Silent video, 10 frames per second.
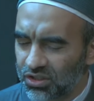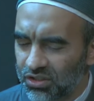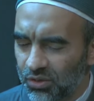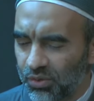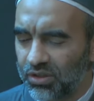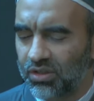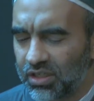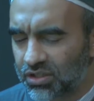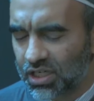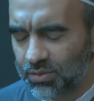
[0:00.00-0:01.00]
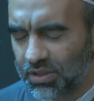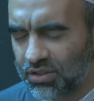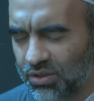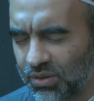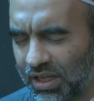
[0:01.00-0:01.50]
will you entrust me
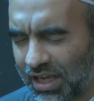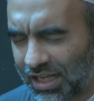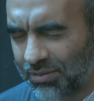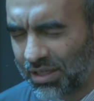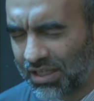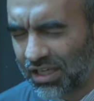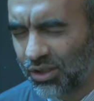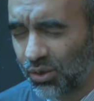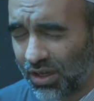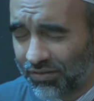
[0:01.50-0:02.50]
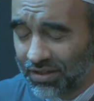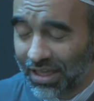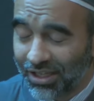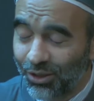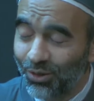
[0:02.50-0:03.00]
to an enemy that you have
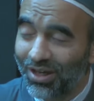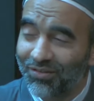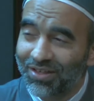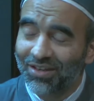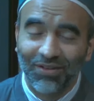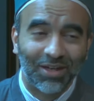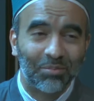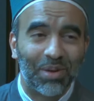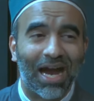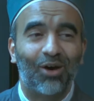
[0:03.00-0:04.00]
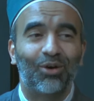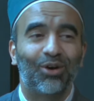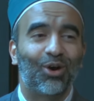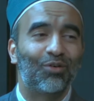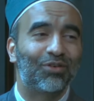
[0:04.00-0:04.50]
that you have given him
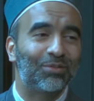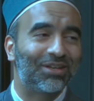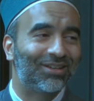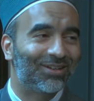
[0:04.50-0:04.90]
power over me?